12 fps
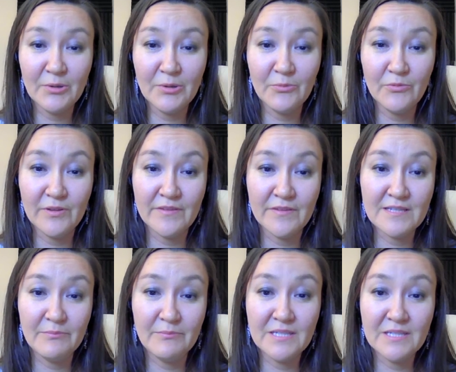with
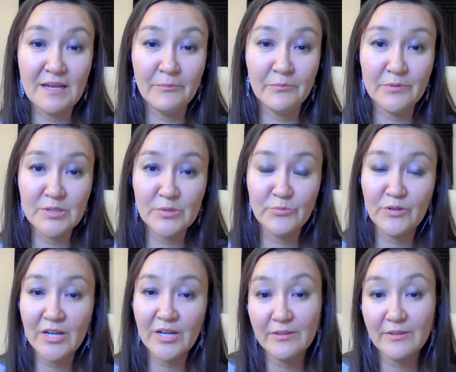some examples
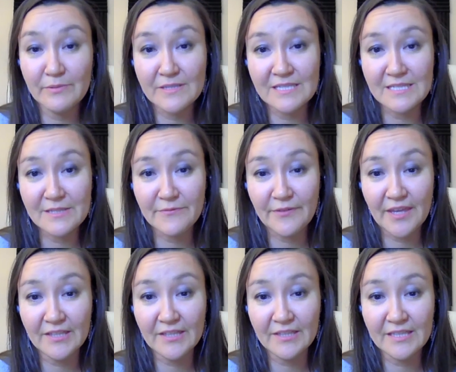where the business
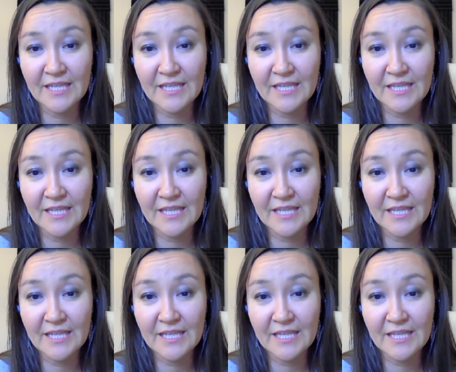failed?